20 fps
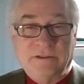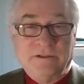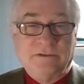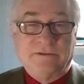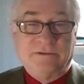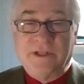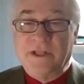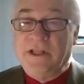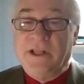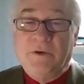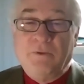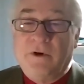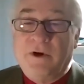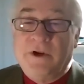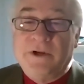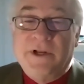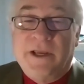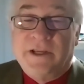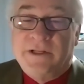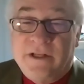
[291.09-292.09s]
than they were
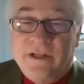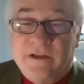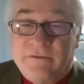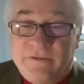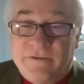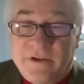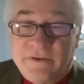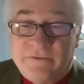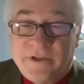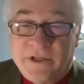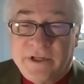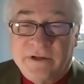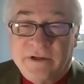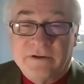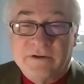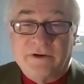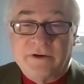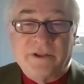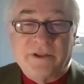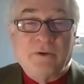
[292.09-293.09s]
in 1950,
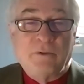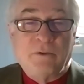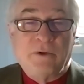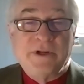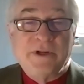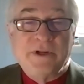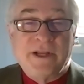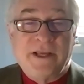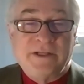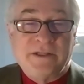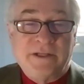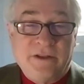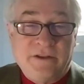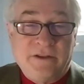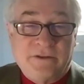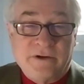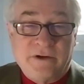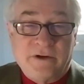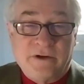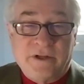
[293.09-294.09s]
or they were in
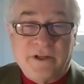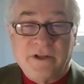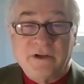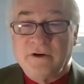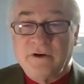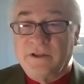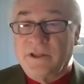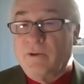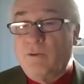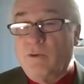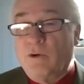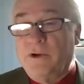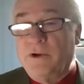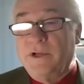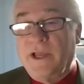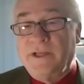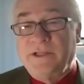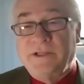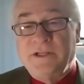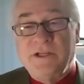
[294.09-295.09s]
1930, or they were in
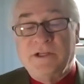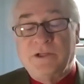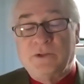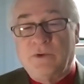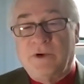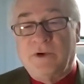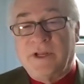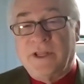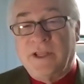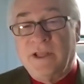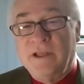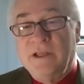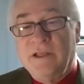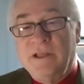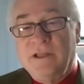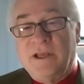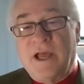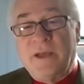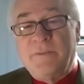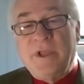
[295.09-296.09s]
1920.
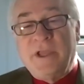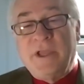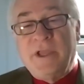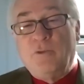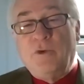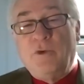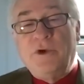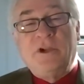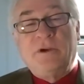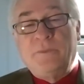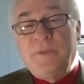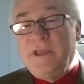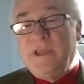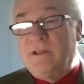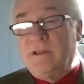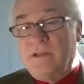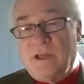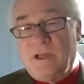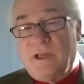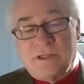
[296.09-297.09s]
I mean, we are
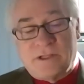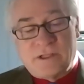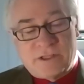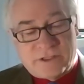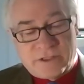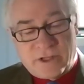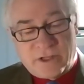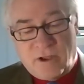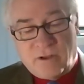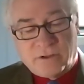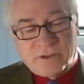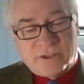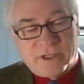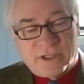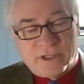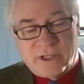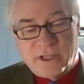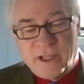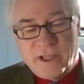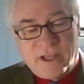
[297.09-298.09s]
being
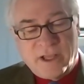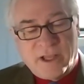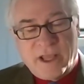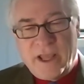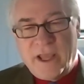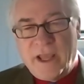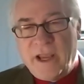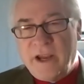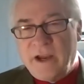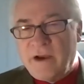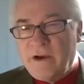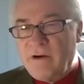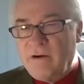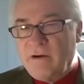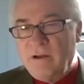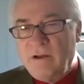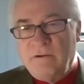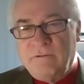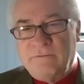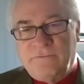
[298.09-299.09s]
assaulted, air,
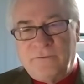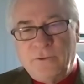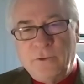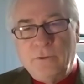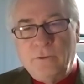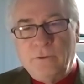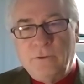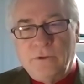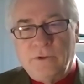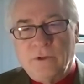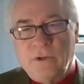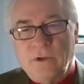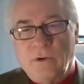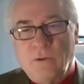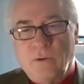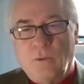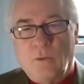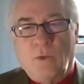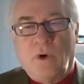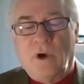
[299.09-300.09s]
food,
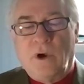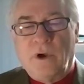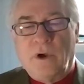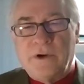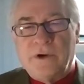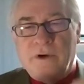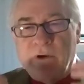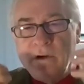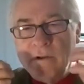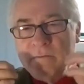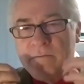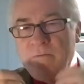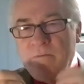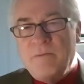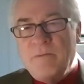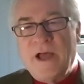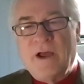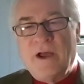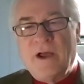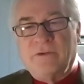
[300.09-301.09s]
water,
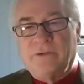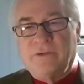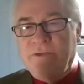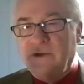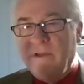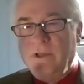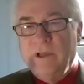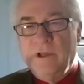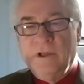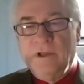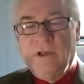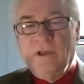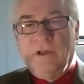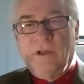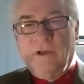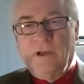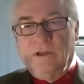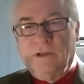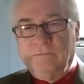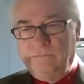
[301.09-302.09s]
mouth.
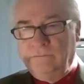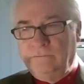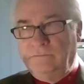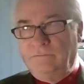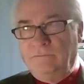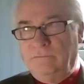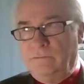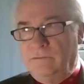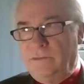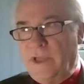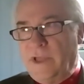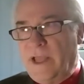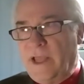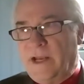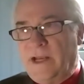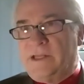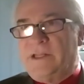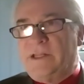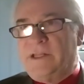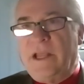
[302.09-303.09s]
And
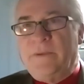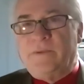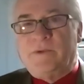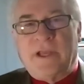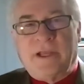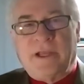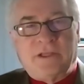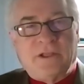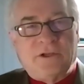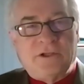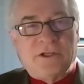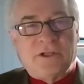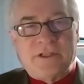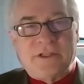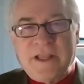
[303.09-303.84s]
it seems like they're just